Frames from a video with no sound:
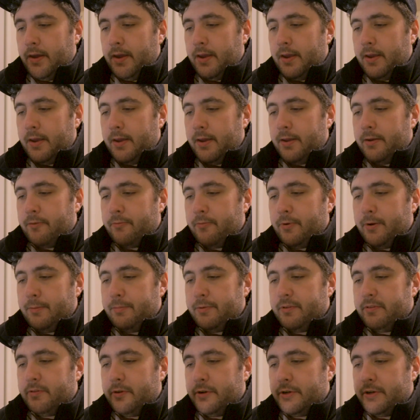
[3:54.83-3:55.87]
and
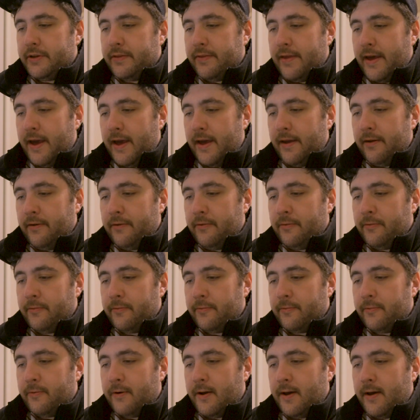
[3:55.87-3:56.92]
reposition that
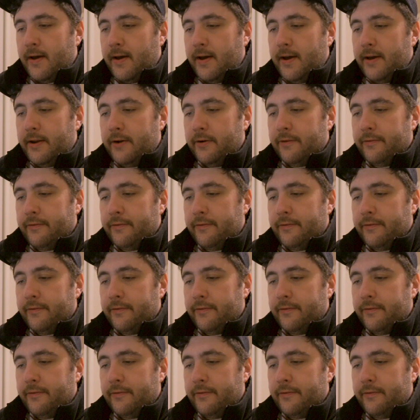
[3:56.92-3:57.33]
right